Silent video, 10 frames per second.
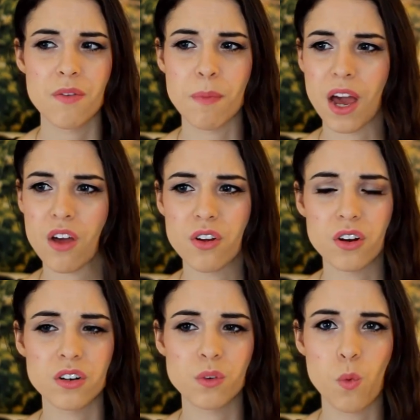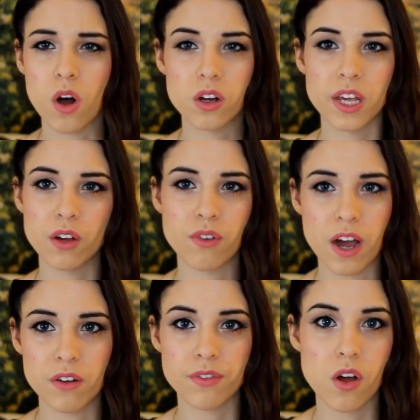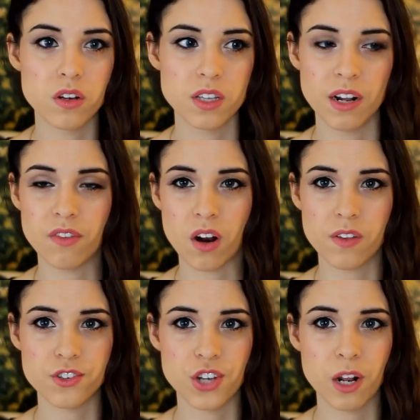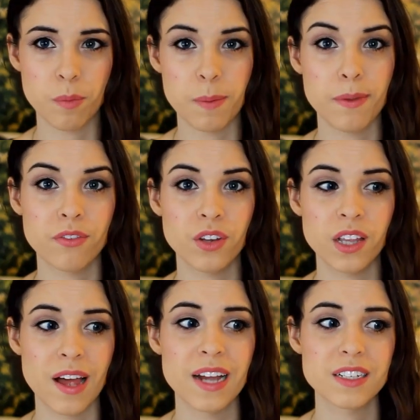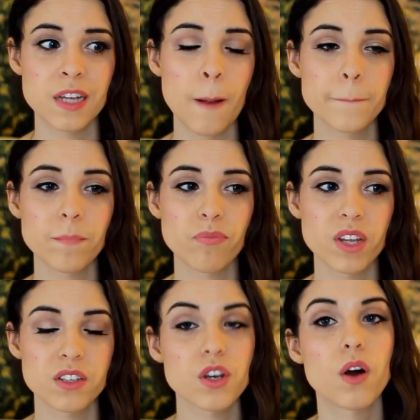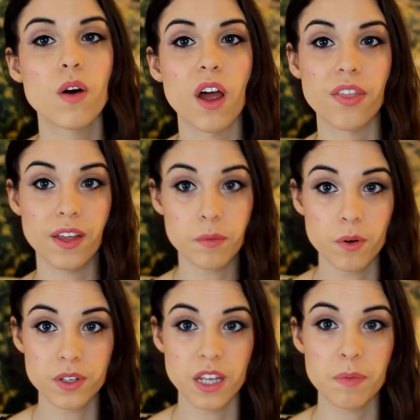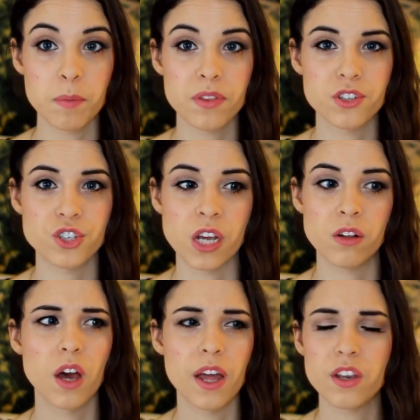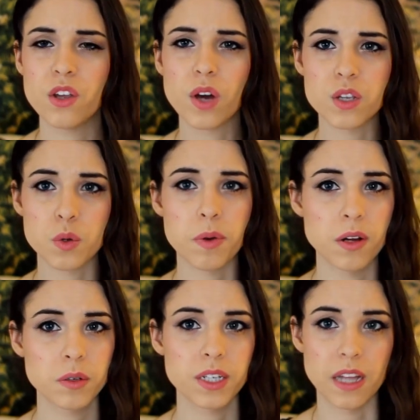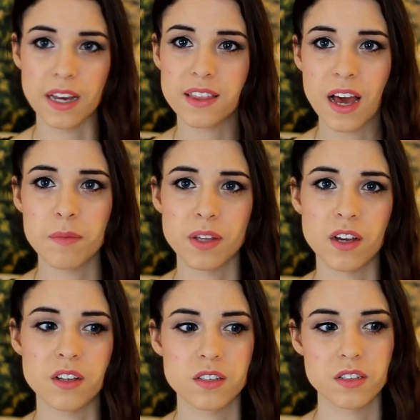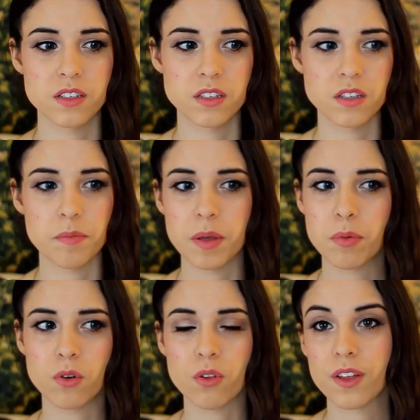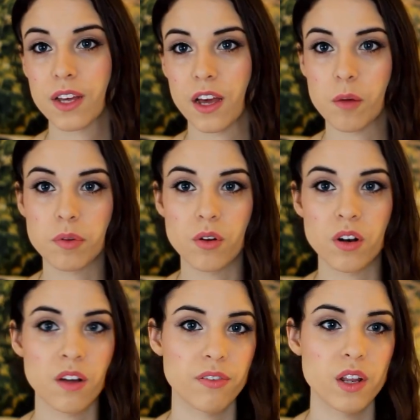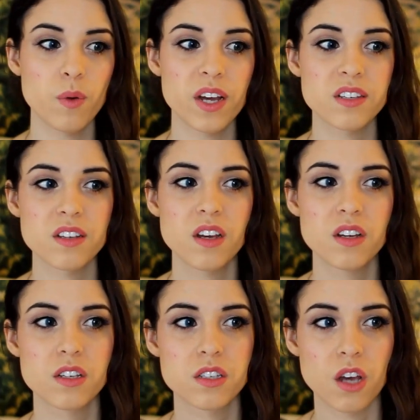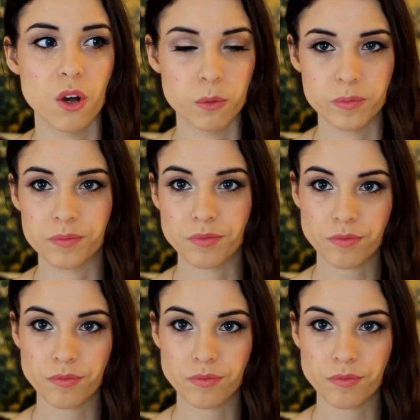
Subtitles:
my other walking around vlogs that I've done on this channel people have really liked. So I think I'm going to keep them on this channel, and you guys will probably like that because some people don't think I upload enough anyways. So